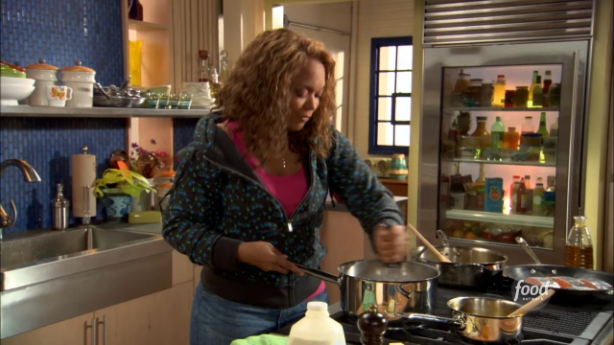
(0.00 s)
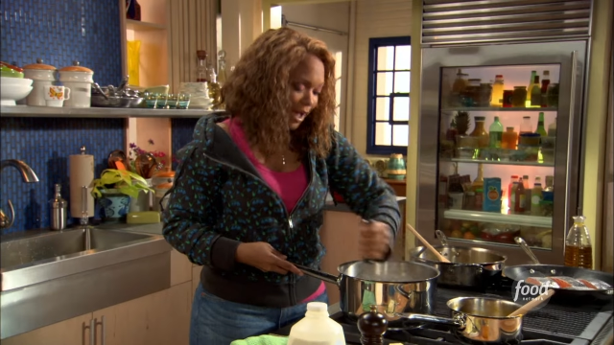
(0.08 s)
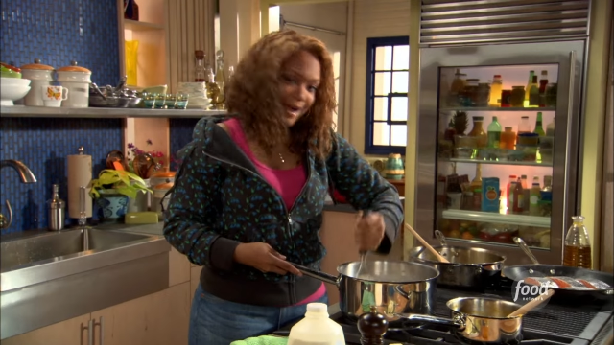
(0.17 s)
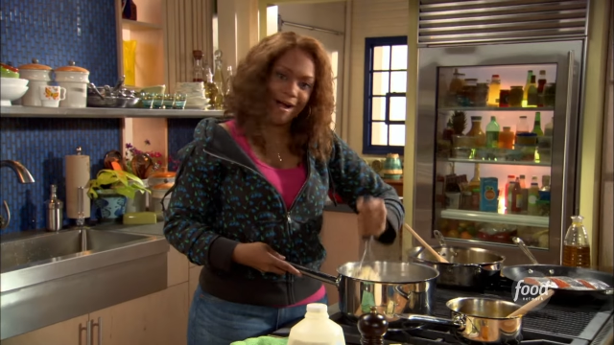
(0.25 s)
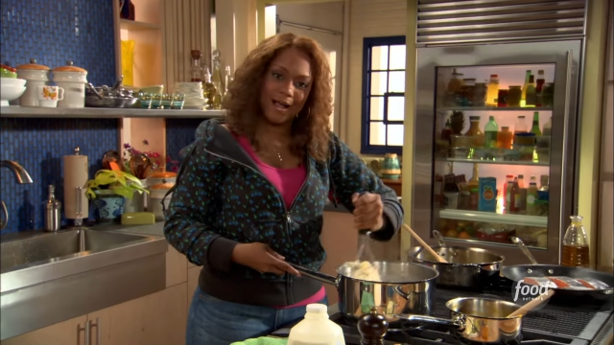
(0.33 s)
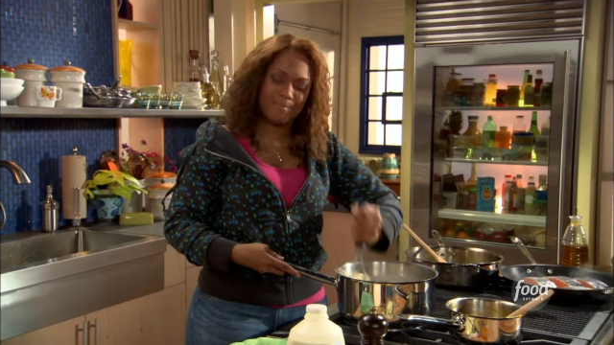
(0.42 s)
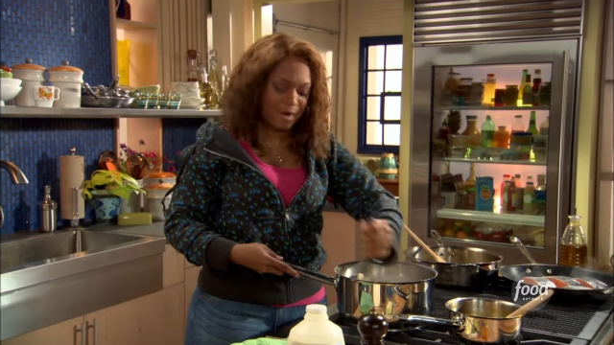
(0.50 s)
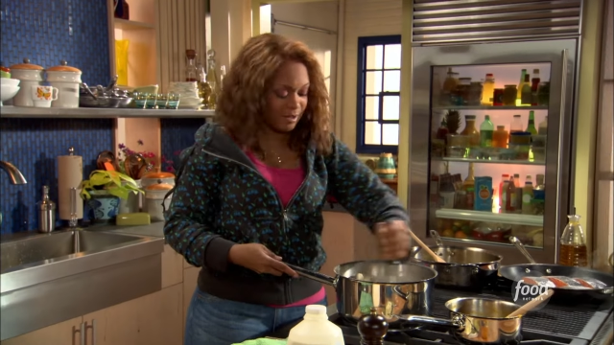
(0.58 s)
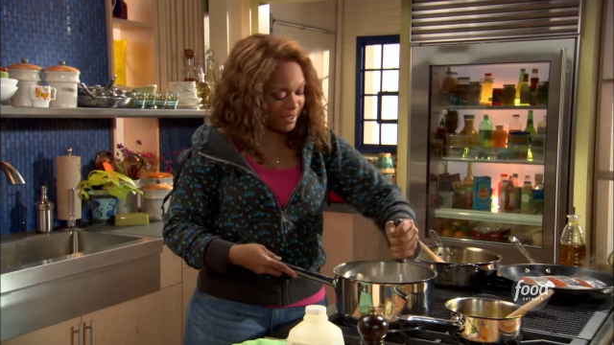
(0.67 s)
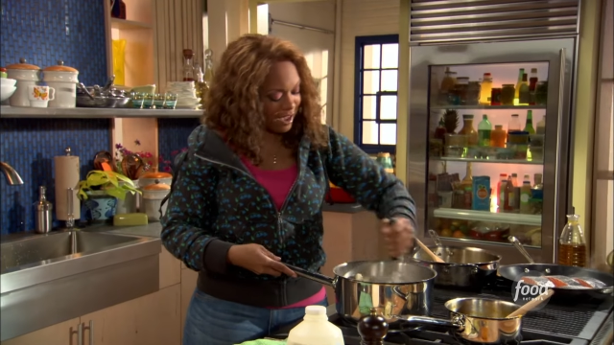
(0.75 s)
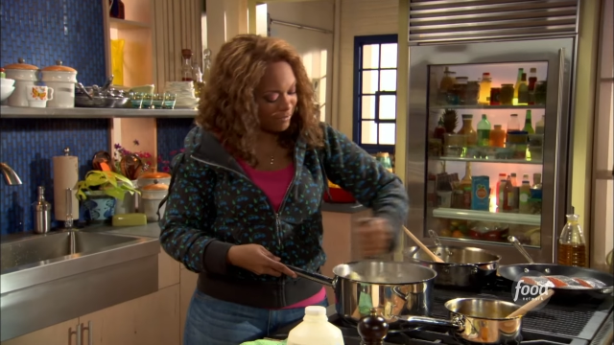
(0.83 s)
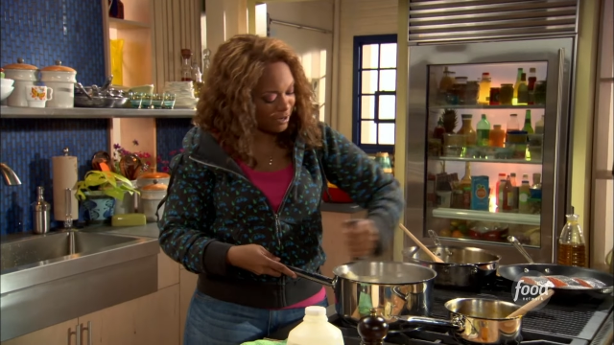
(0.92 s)
I
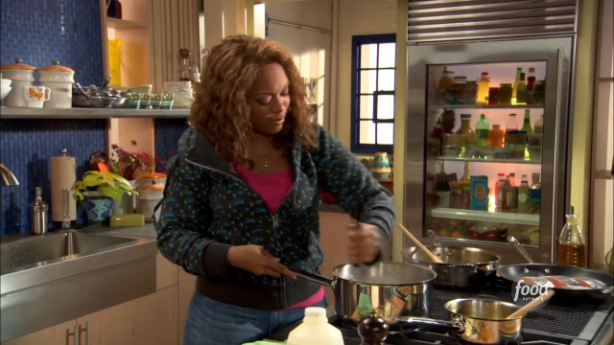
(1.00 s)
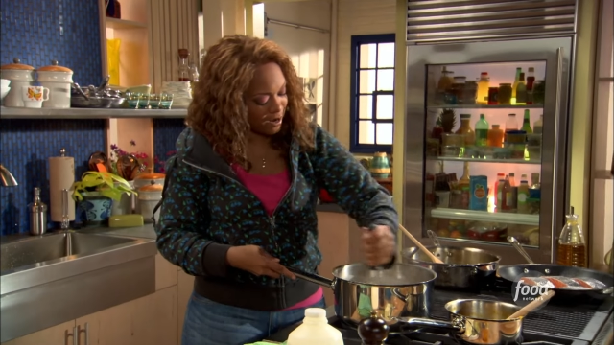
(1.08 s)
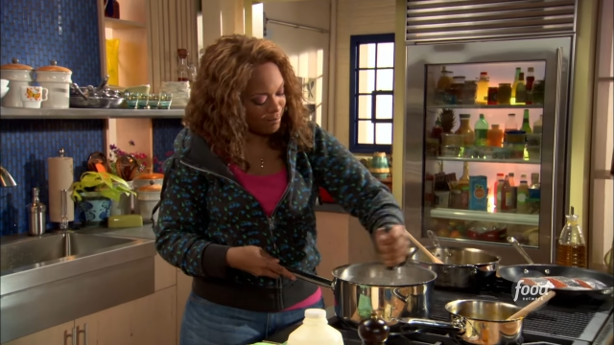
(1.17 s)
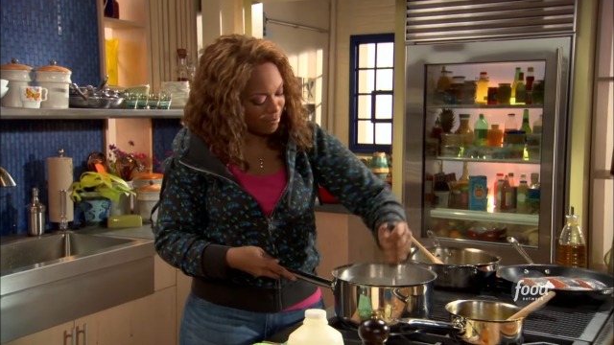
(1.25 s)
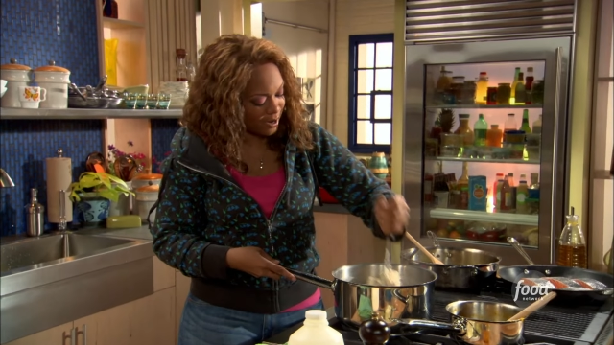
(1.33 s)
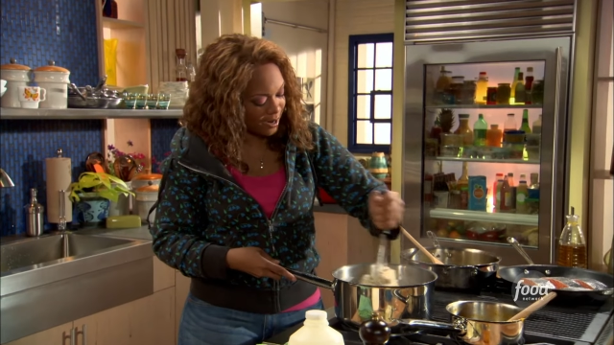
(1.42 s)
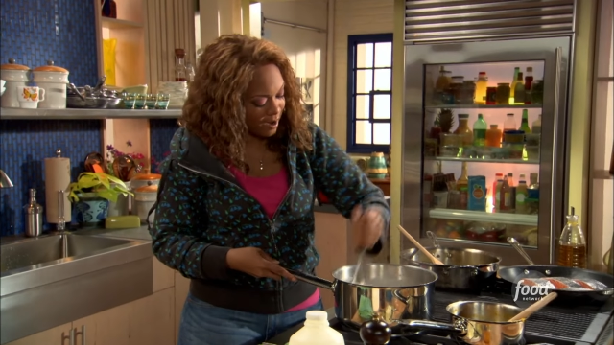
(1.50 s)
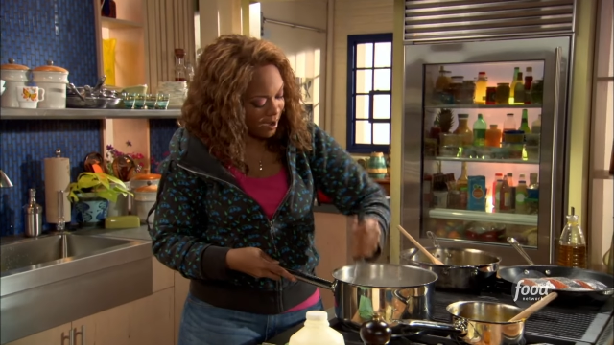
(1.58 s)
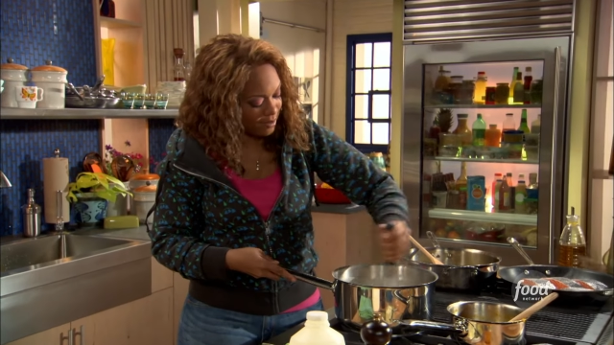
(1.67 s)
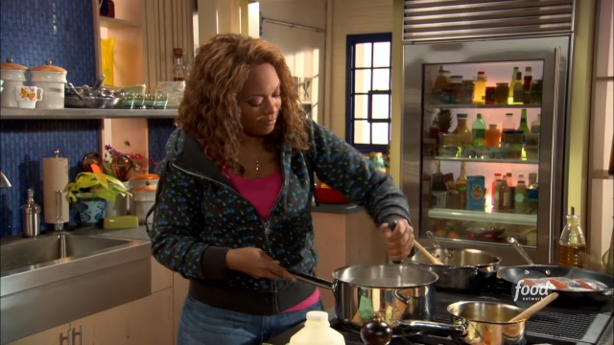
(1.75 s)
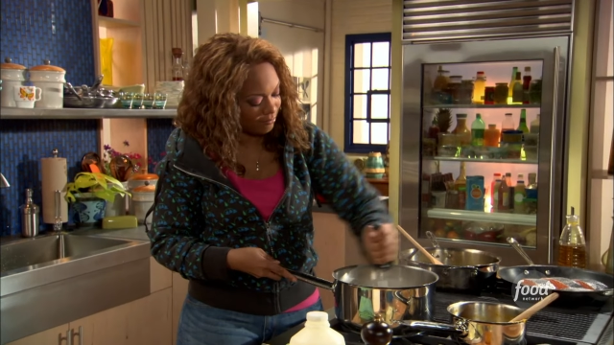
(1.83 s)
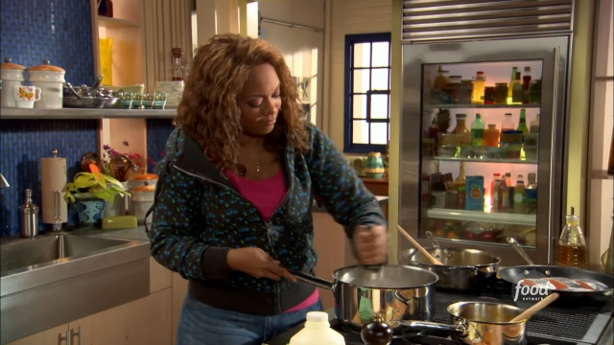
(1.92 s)
eyeballed the heavy cream pretty
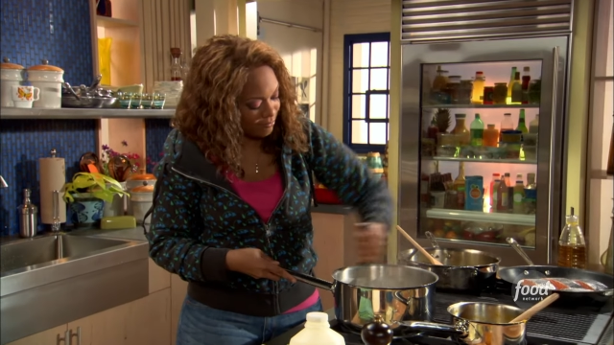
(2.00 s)
good.